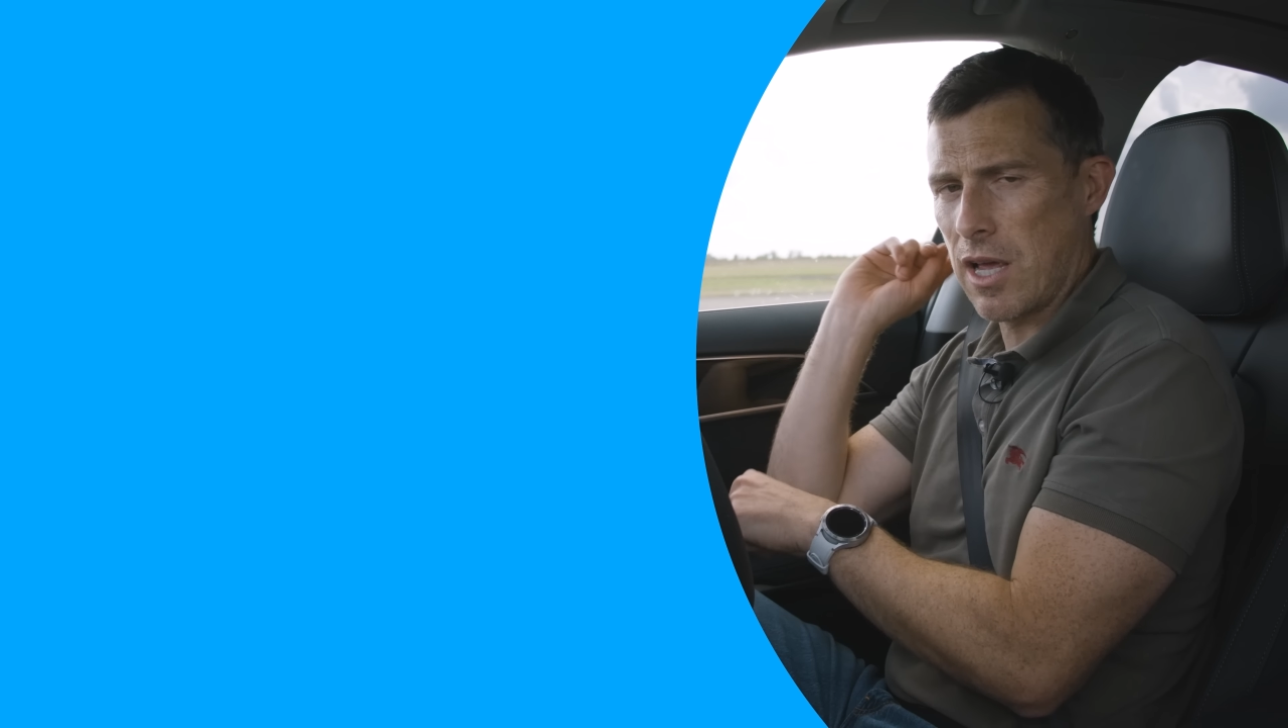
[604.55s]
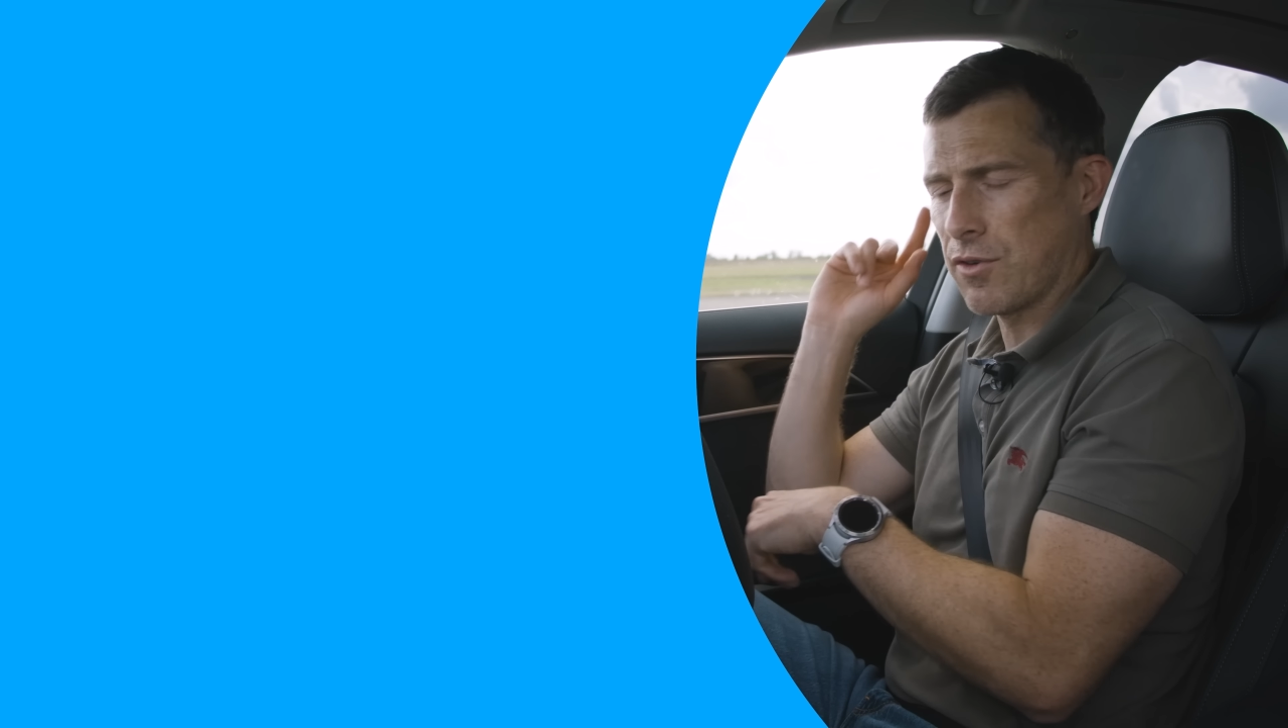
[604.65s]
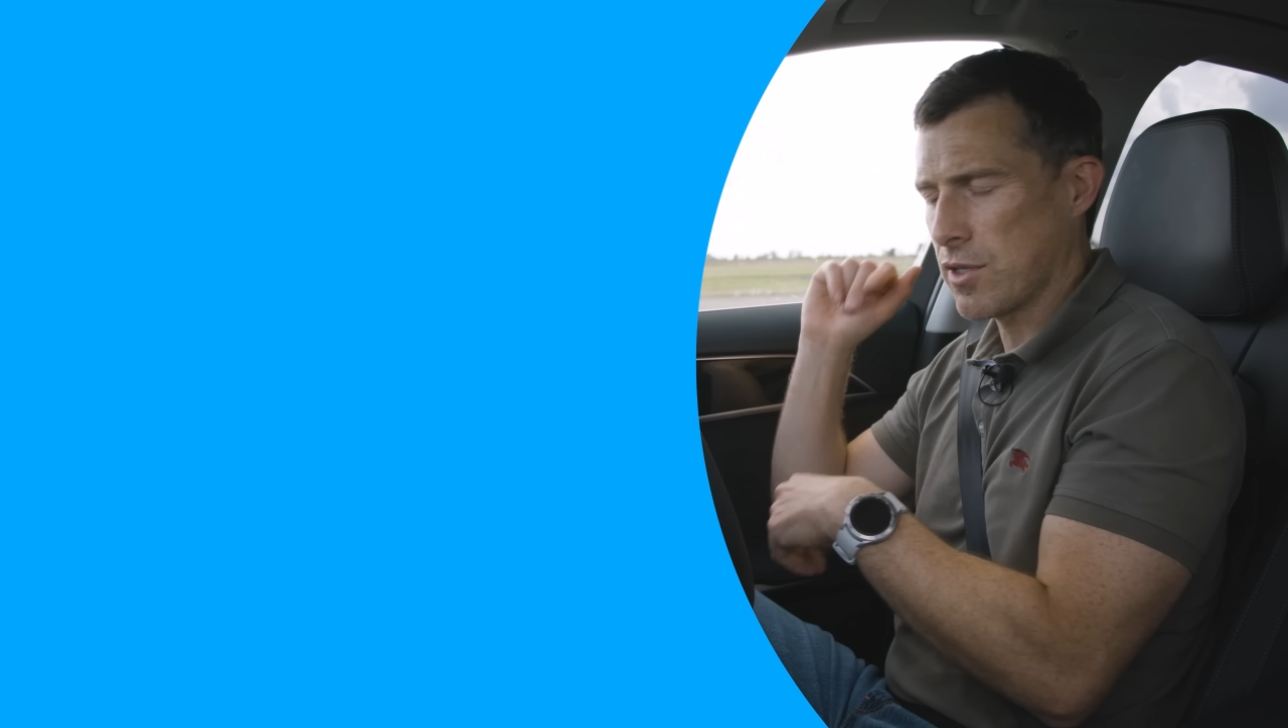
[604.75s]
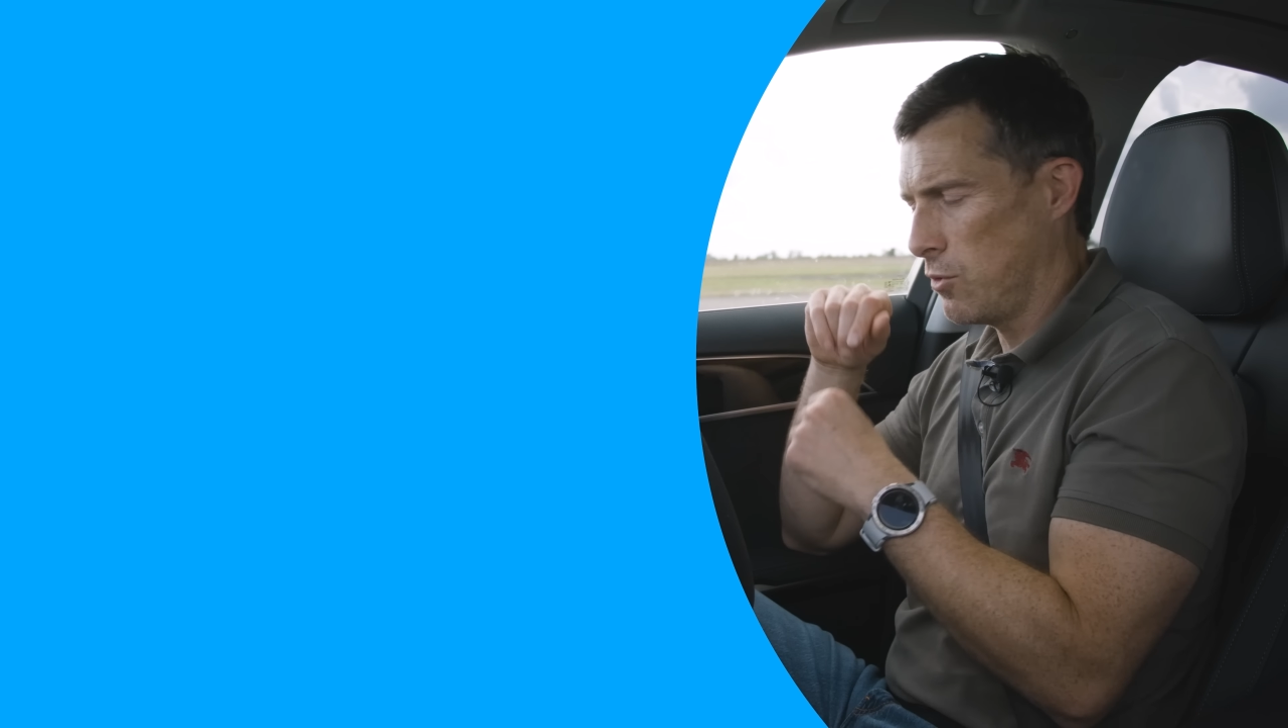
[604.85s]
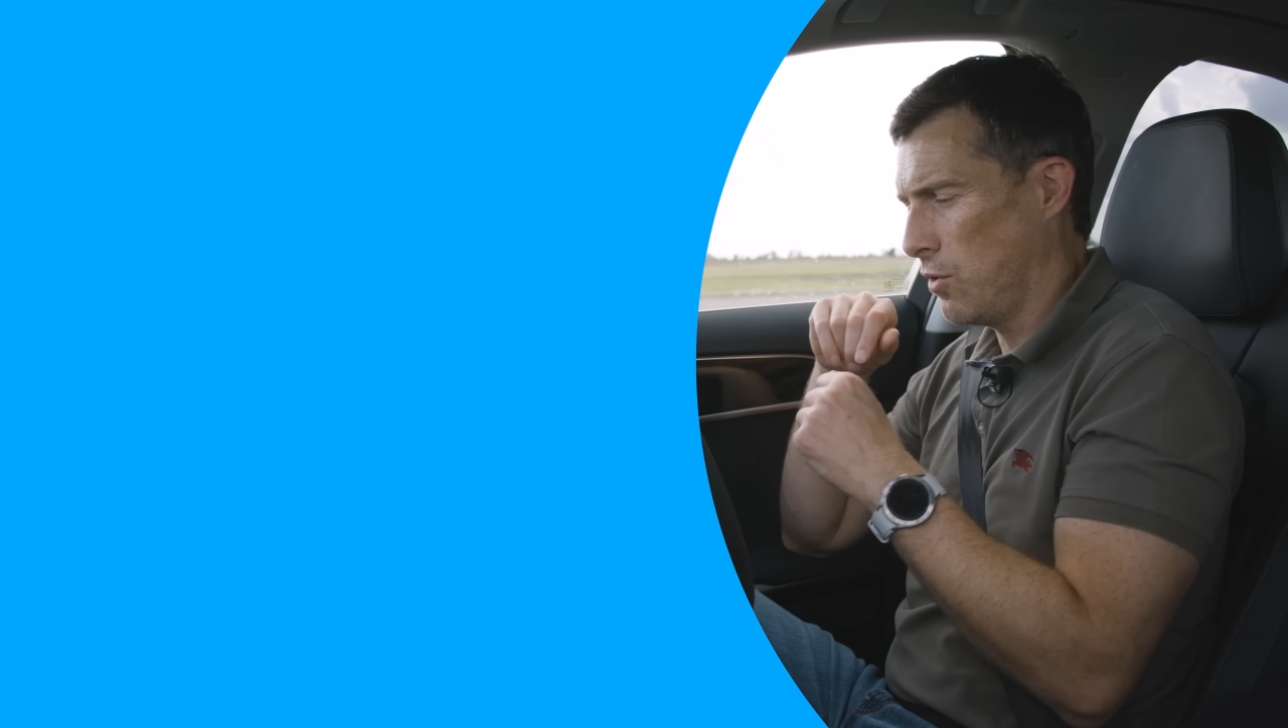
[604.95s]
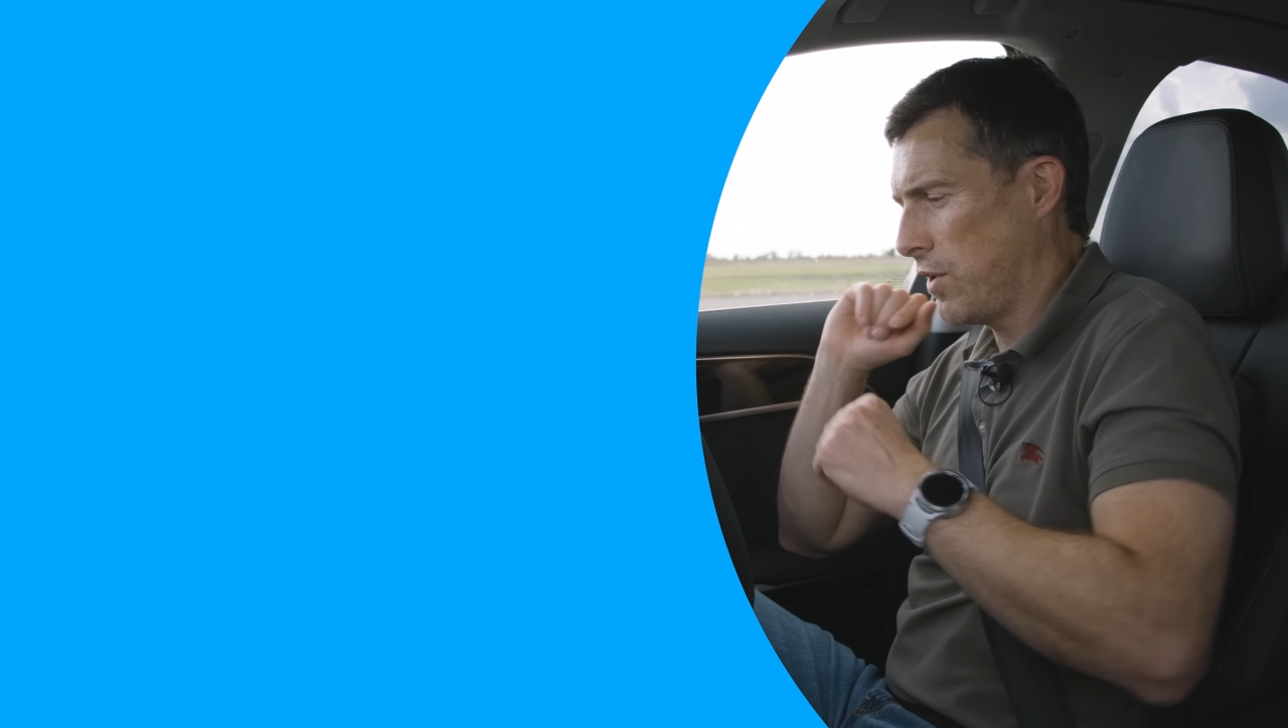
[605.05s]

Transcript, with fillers: there for some more